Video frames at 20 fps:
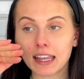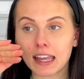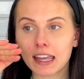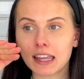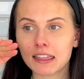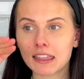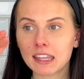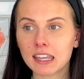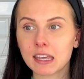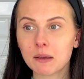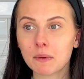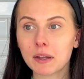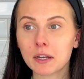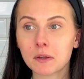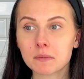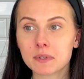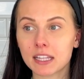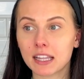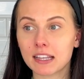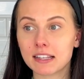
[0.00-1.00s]
I think it went up
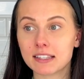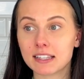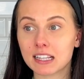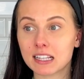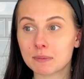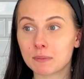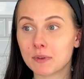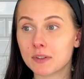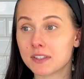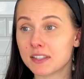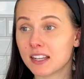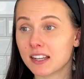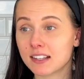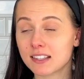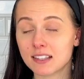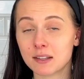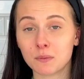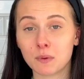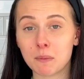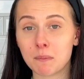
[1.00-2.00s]
to like 6.6 and
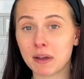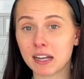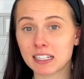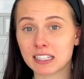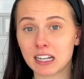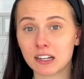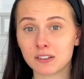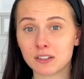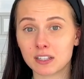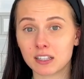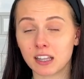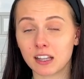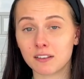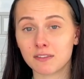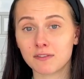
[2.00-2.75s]
then went back down to like